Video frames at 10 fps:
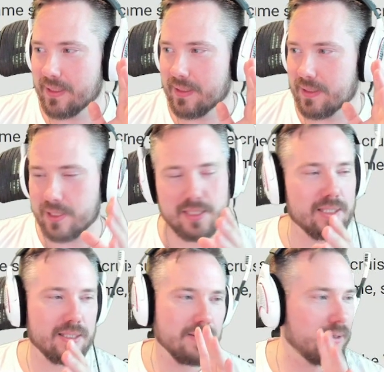
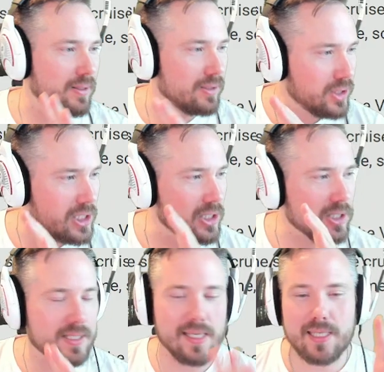
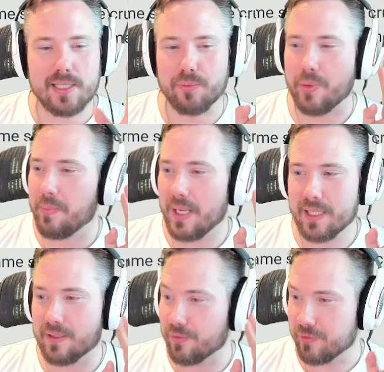Just tell us we made
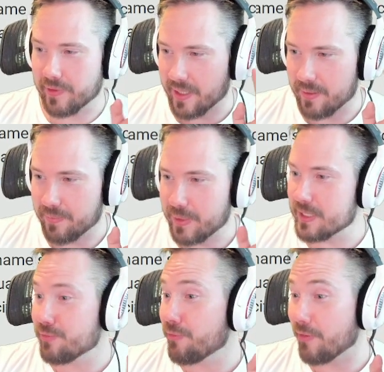it the fuck up.
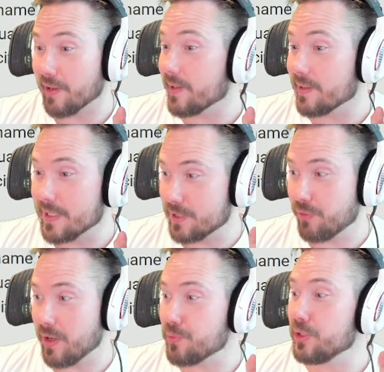It's fine. It's
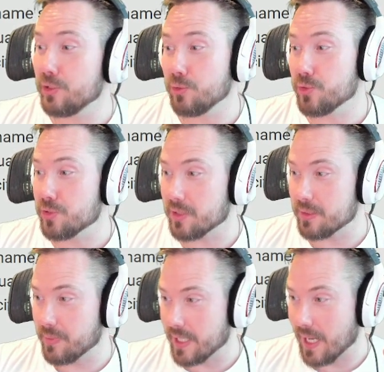fine. We're used to it
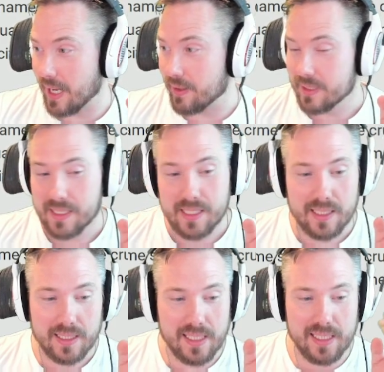by now.
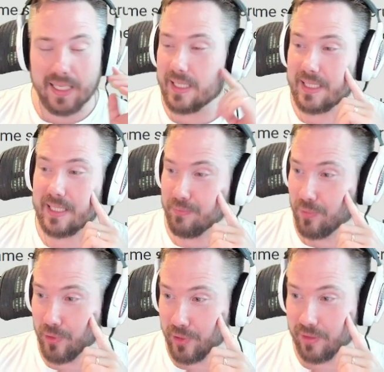It's
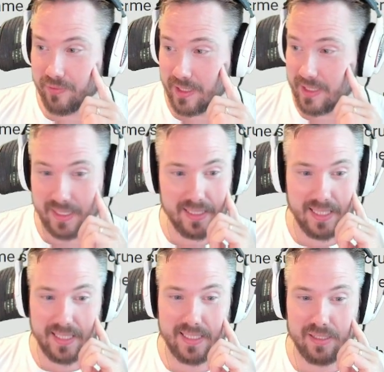more convincing
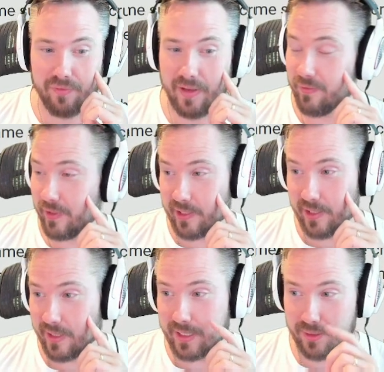than this
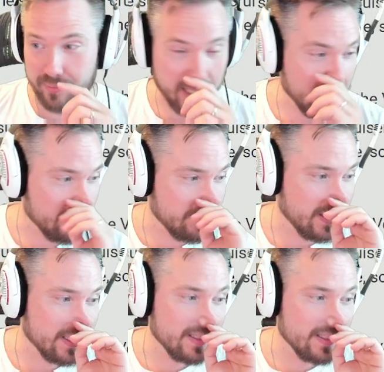fanfiction that you make up, man.